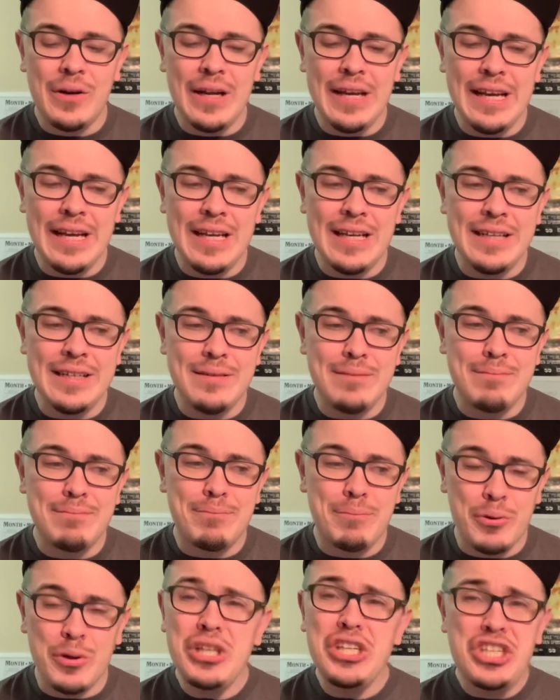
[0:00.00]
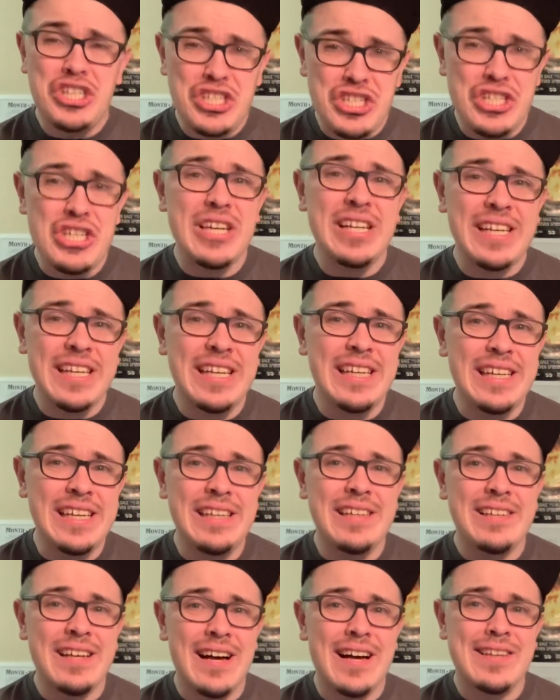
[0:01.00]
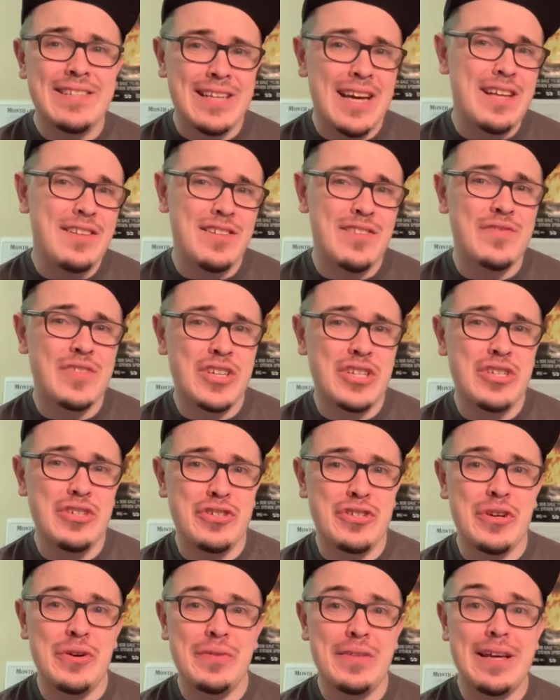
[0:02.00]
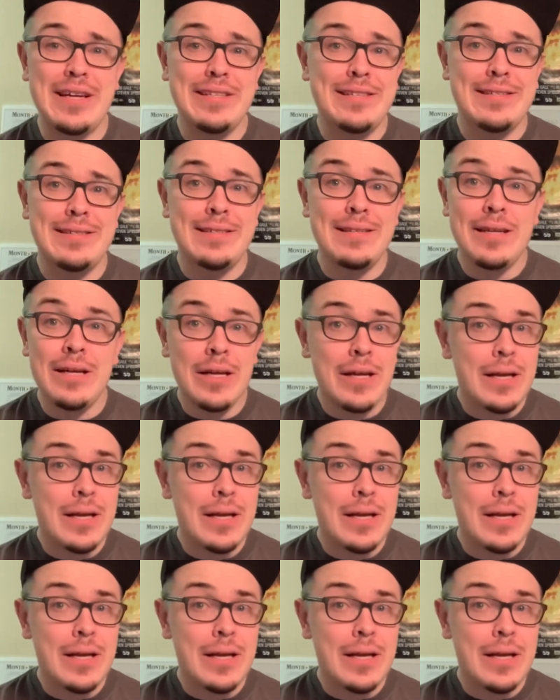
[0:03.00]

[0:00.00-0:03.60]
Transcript: and pretty shitty uh, science fiction show that just